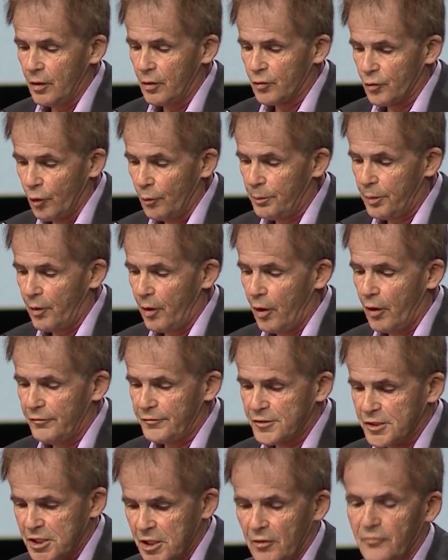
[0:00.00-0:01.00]
group
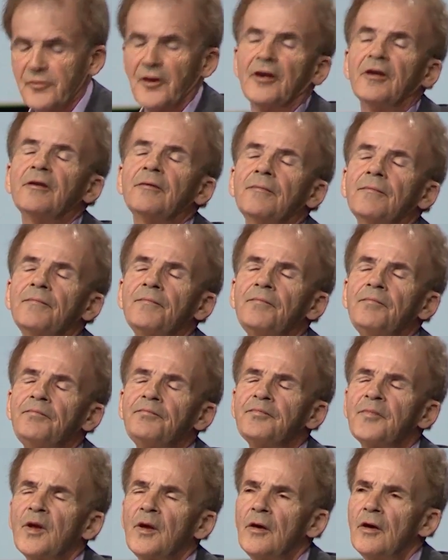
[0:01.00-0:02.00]
of children
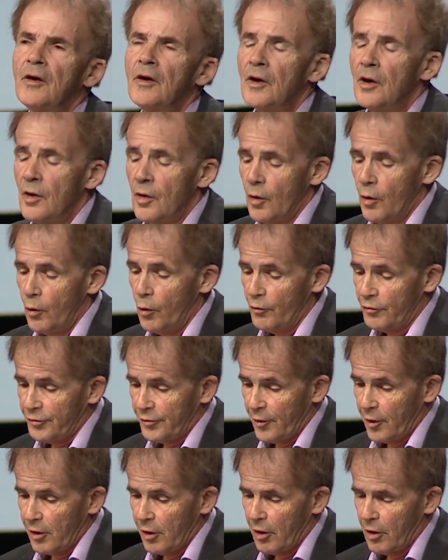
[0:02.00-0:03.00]
who
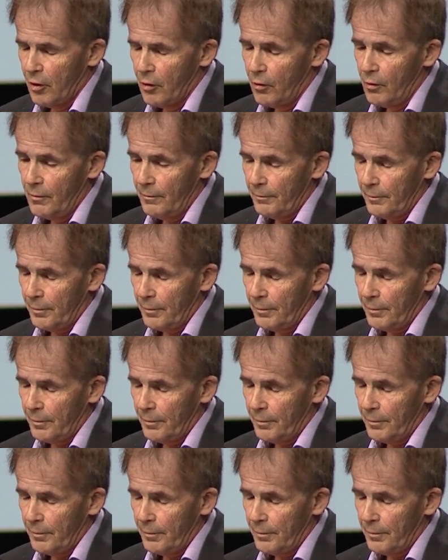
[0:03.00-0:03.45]
follow